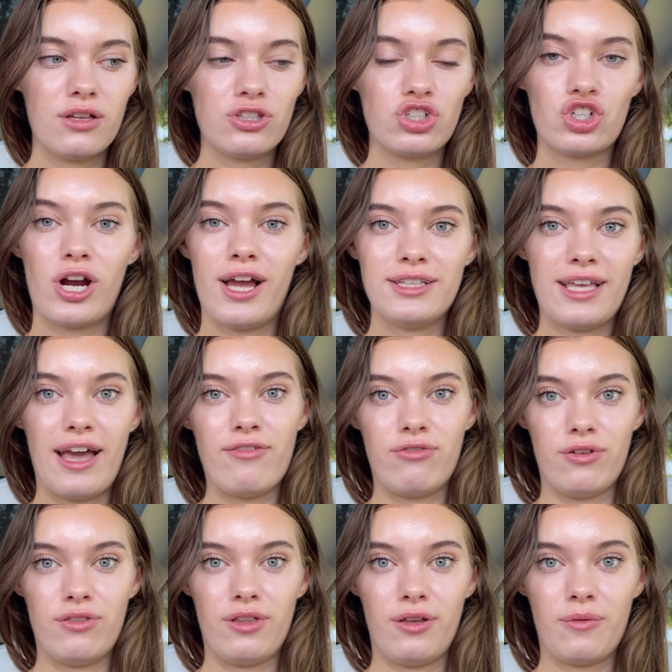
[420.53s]
trying
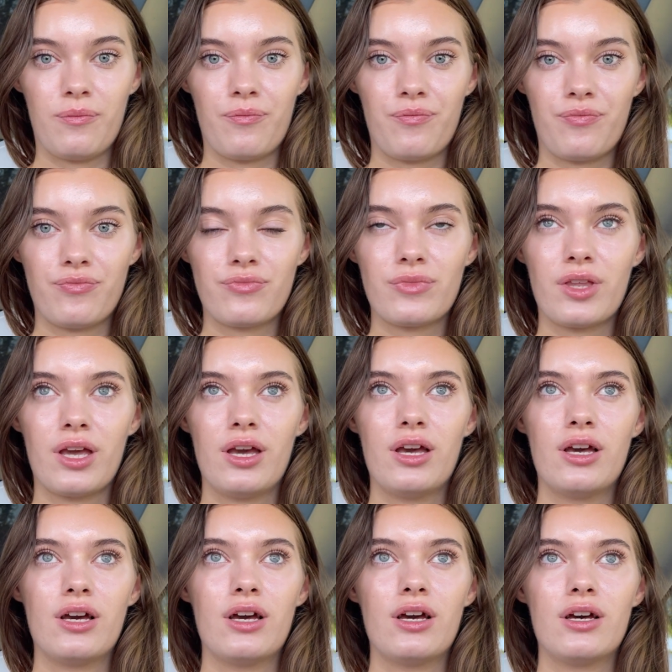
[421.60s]
everything.
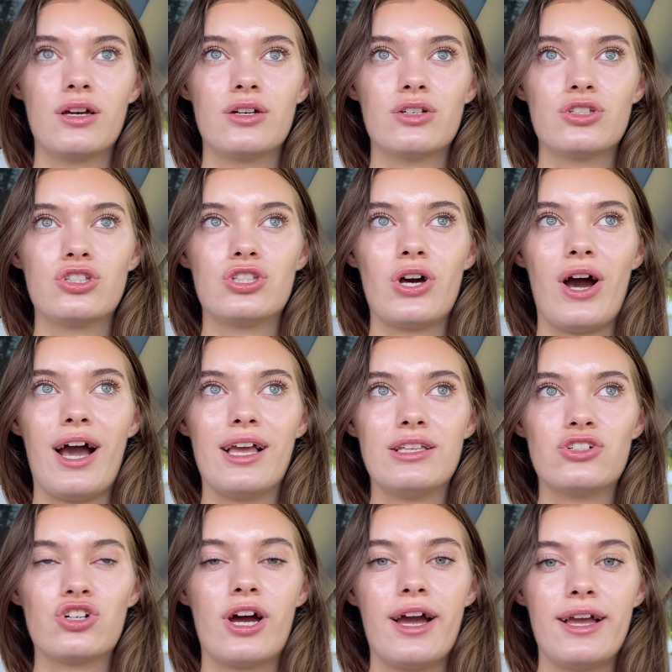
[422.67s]
So I
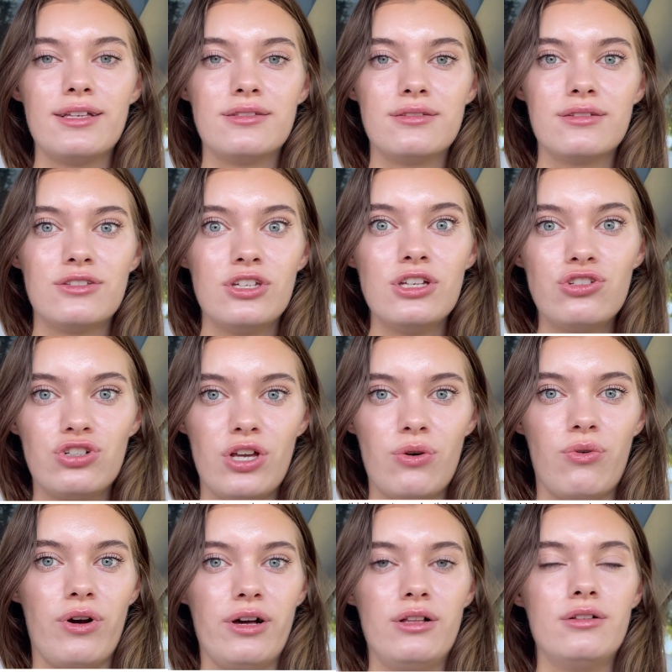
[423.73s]
tried tea tree
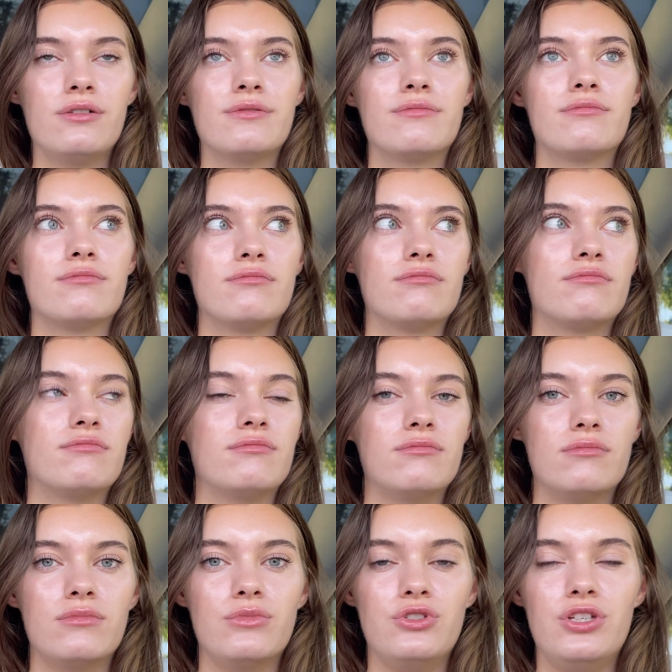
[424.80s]
oil,
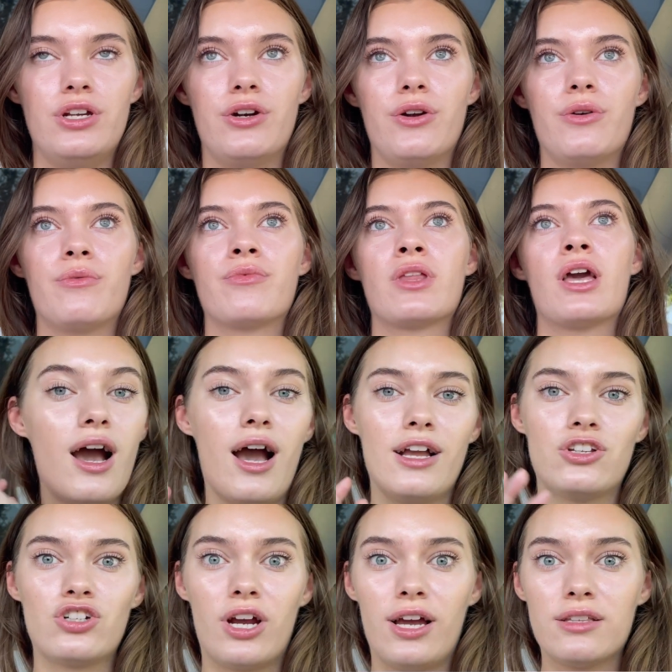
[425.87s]
zero. I
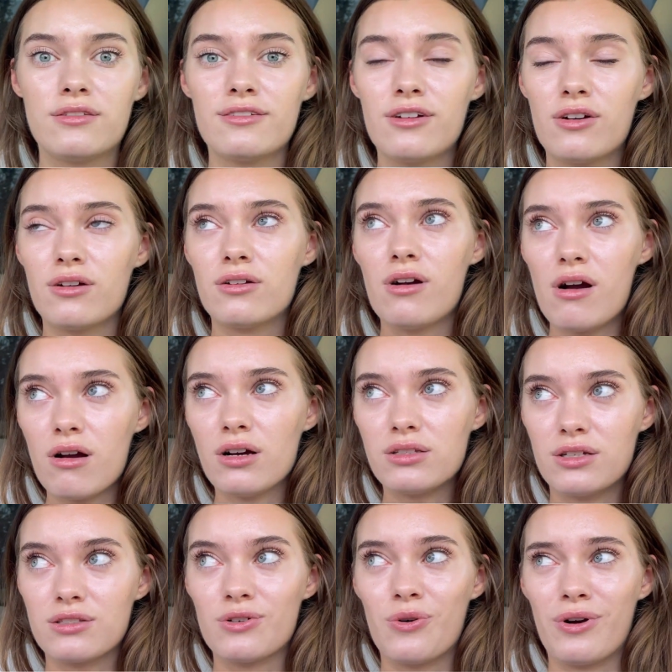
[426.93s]
tried
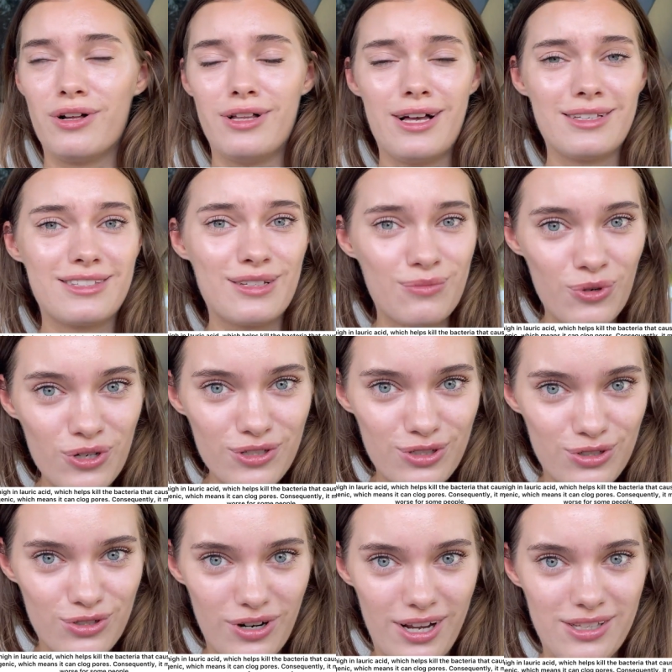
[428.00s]
coconut oil as a
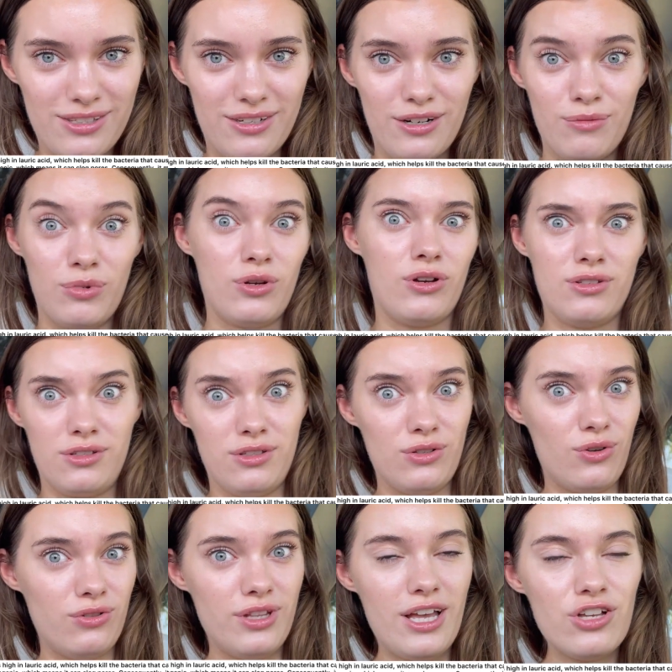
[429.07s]
moisturizer because it's
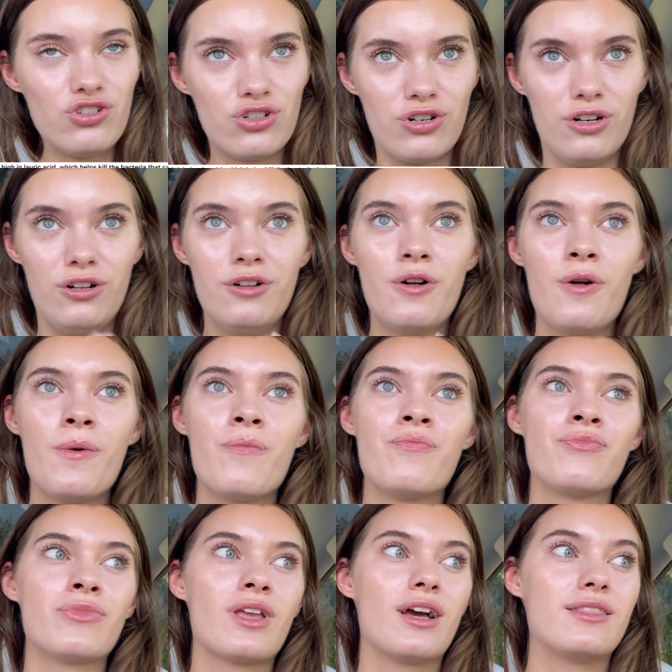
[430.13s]
all natural.
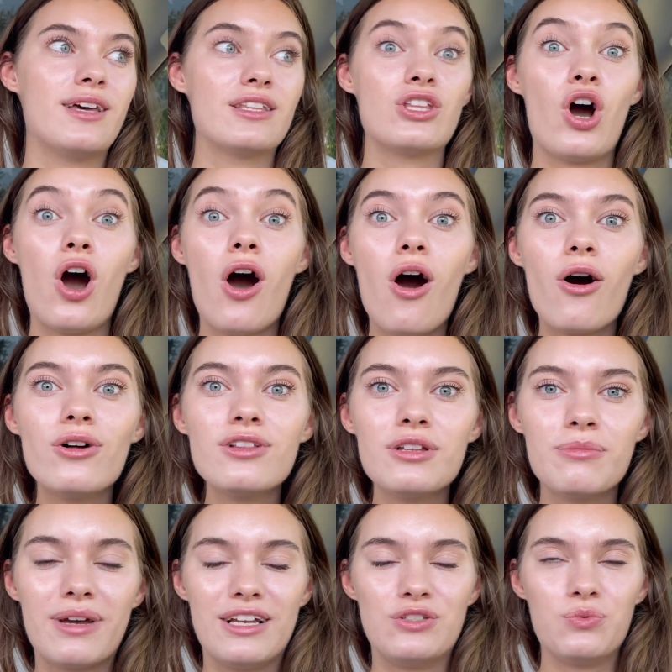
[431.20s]
That only
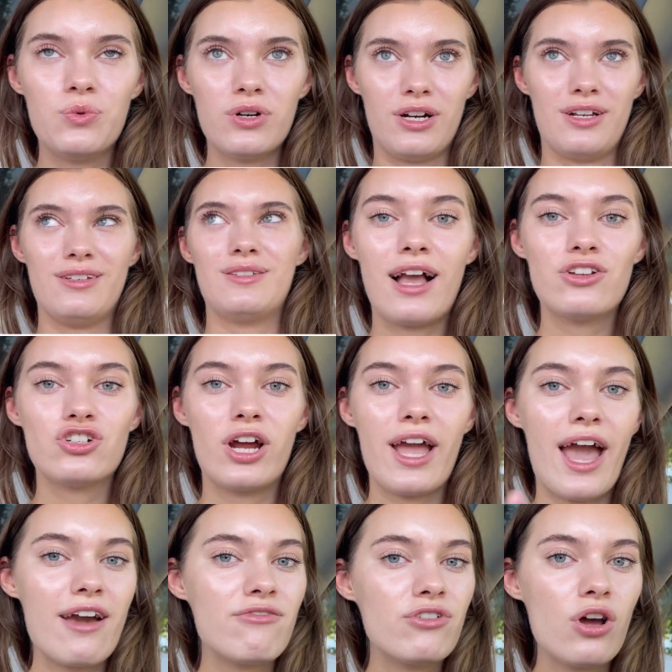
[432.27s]
made worse. I try
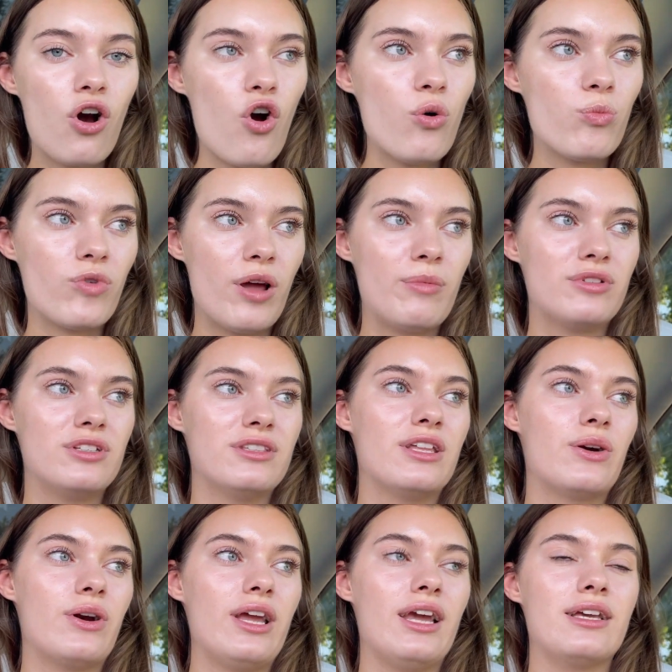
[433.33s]
every home remedy
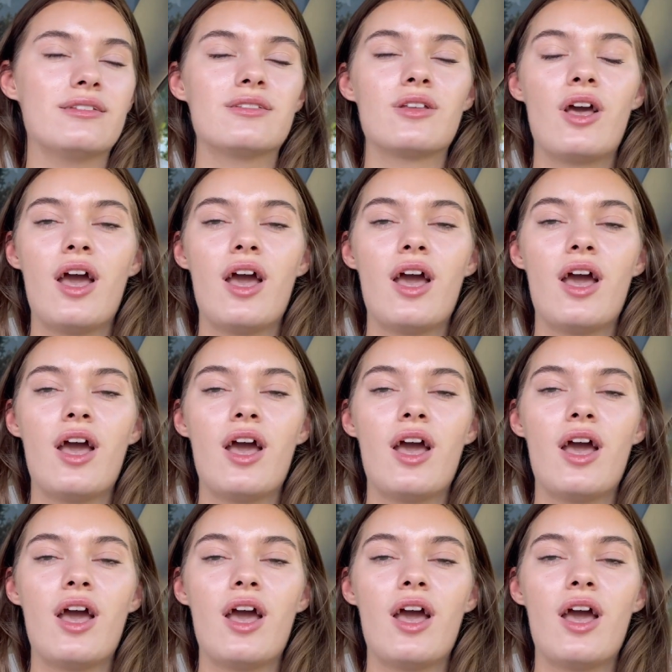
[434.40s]
there is,